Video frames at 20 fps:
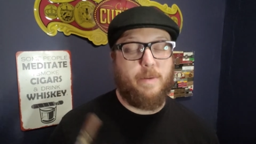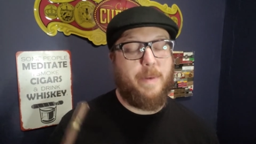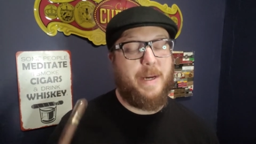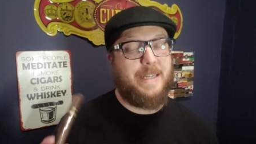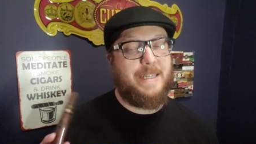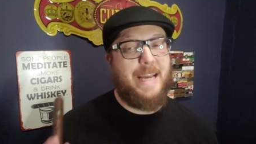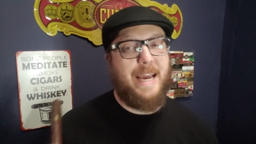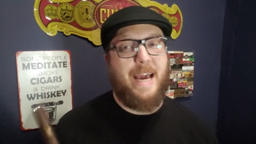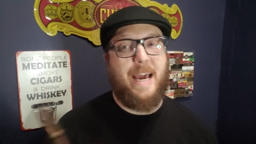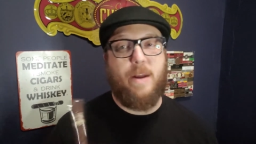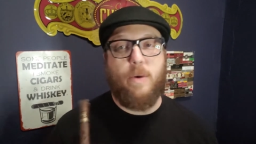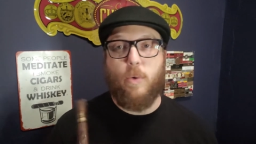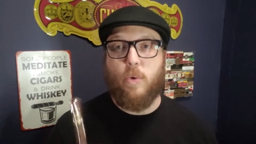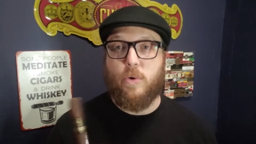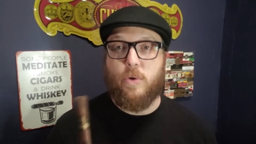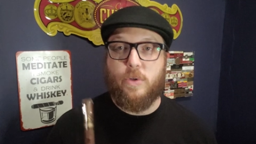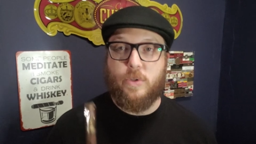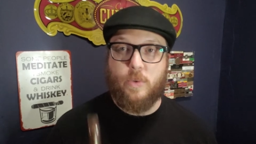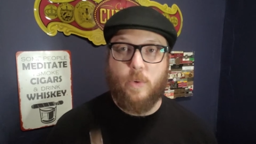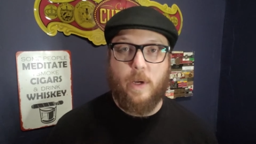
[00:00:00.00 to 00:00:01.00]
Now, my dad
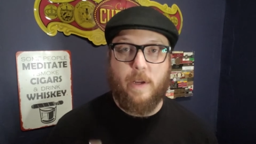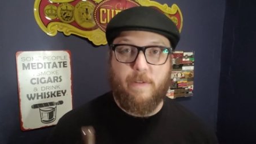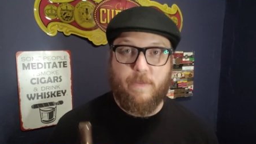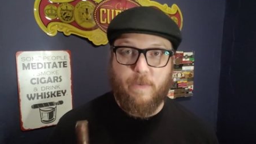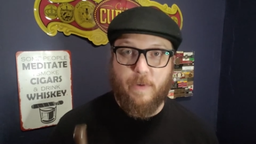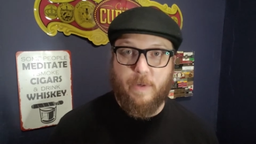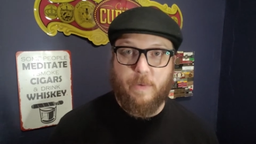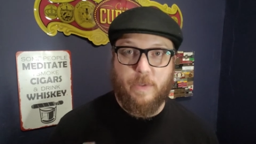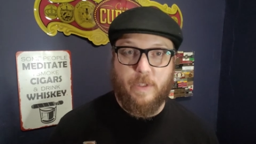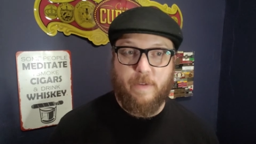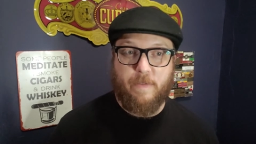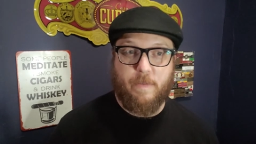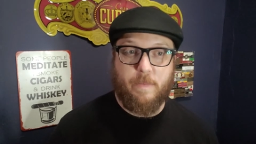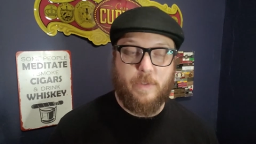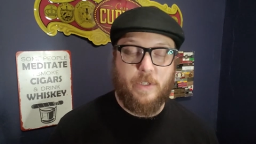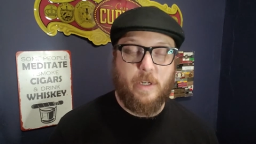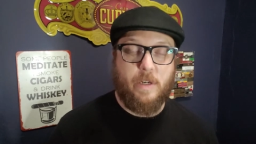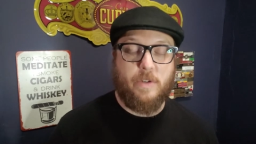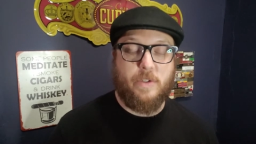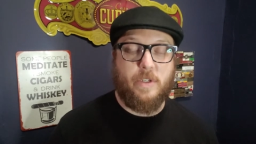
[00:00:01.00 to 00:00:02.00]
orders quite frequently
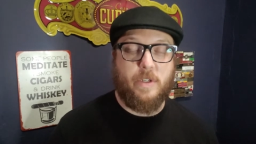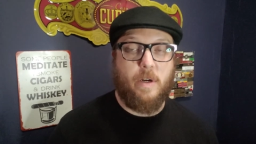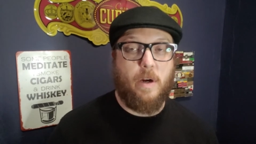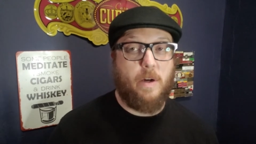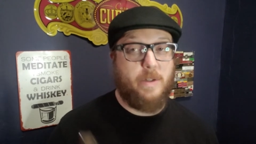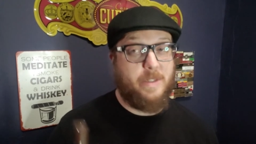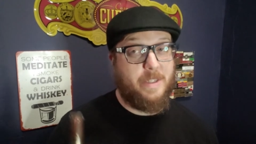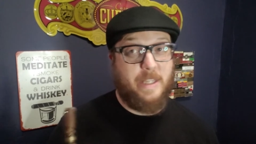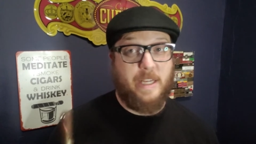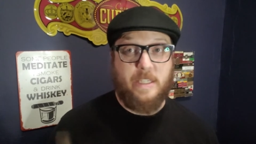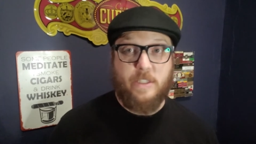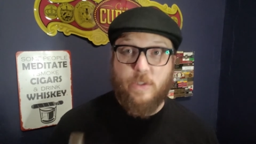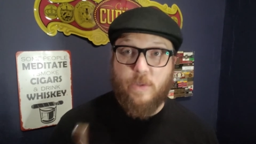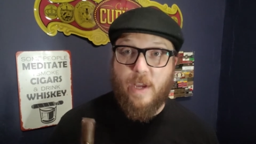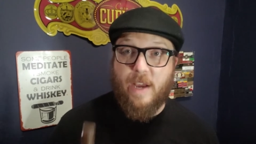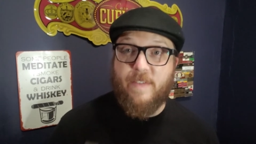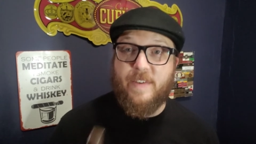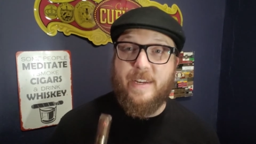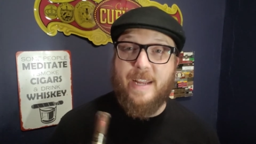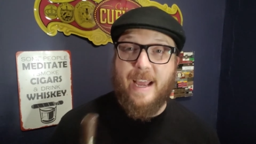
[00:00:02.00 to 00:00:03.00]
from JR Cigars, and they do
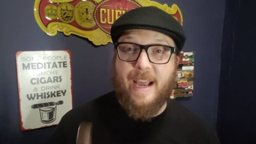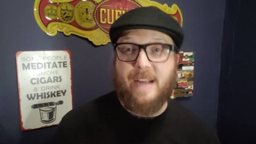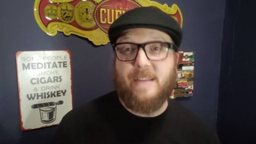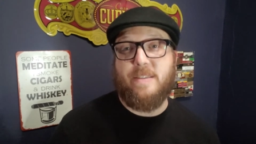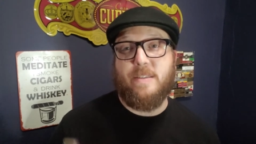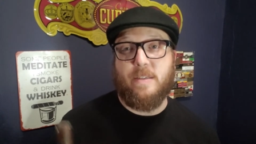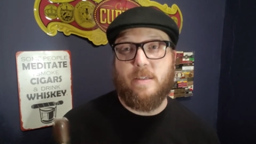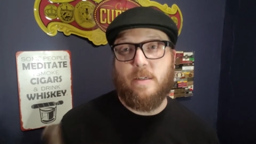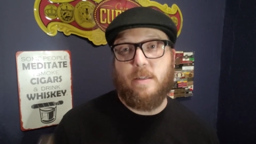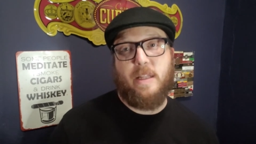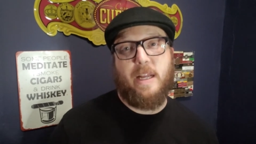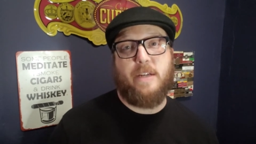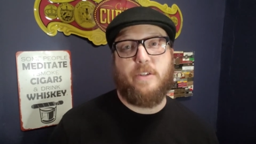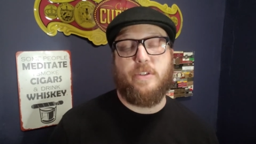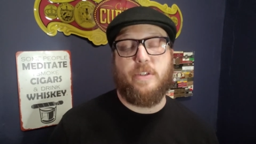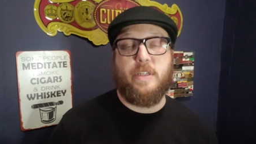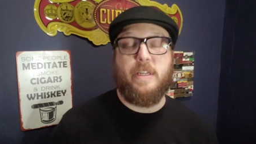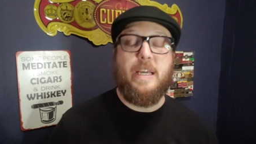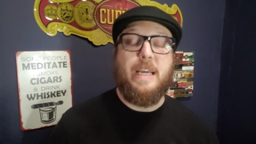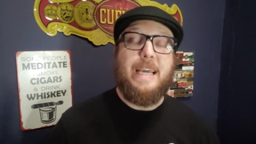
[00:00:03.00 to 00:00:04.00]
have an excellent
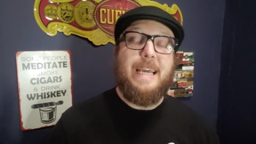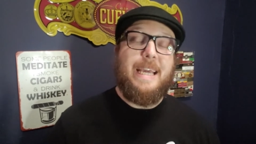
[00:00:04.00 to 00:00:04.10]
collection,